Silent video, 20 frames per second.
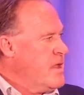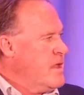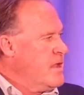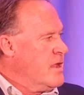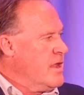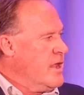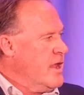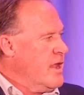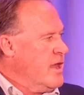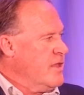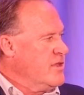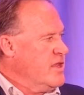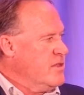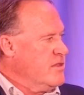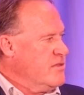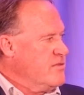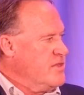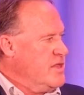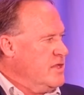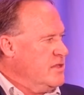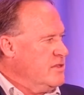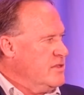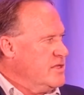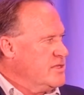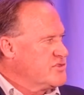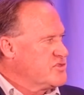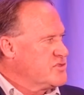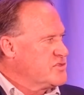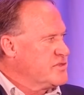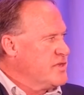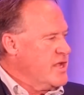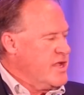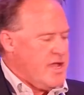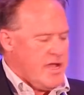The other thing that's